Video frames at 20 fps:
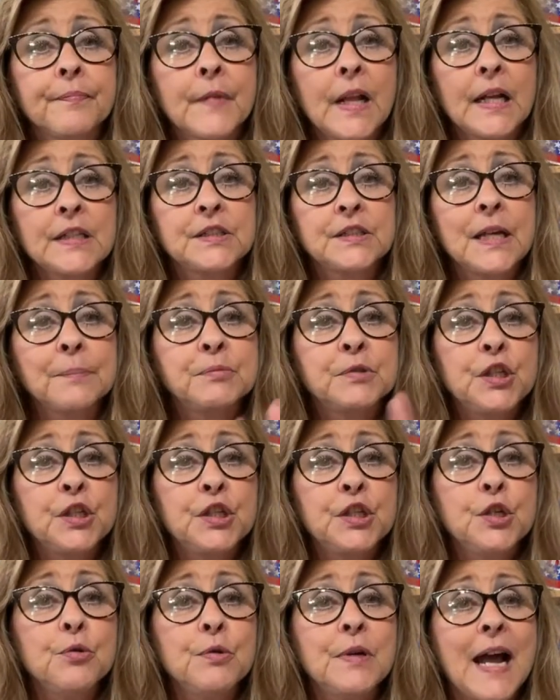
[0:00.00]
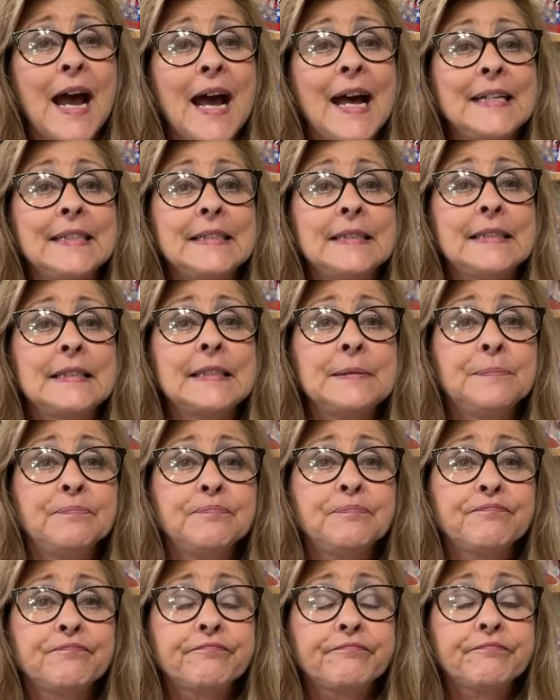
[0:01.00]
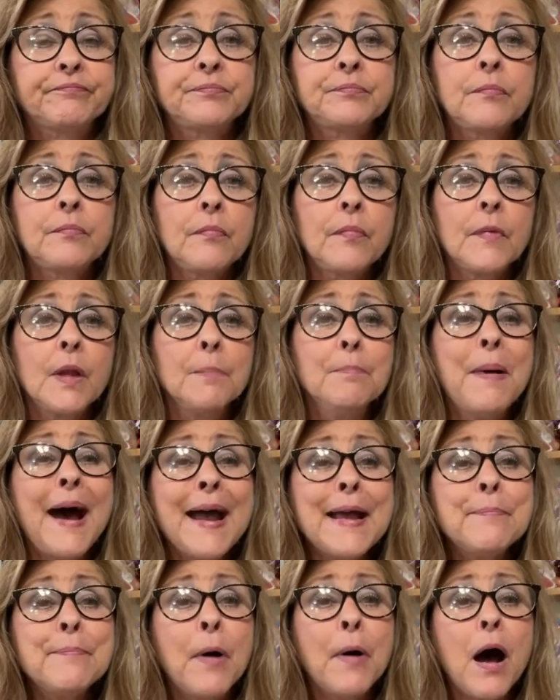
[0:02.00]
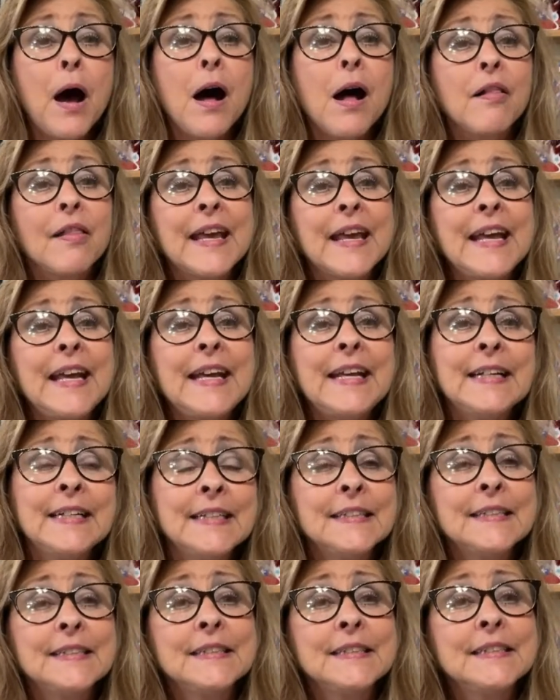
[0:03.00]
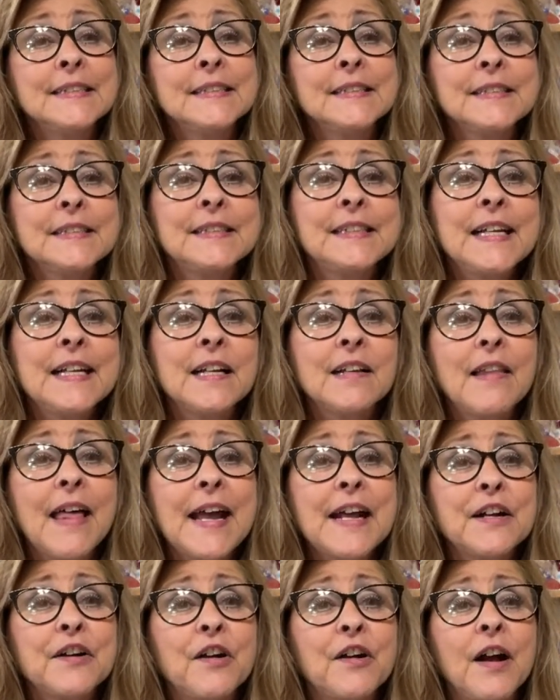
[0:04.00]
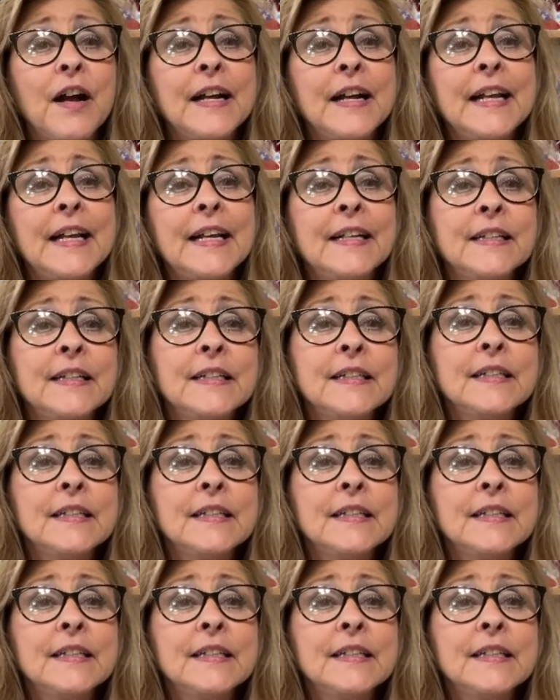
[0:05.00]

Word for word: It's up to you guys. Bye, Polly. See you later, honey.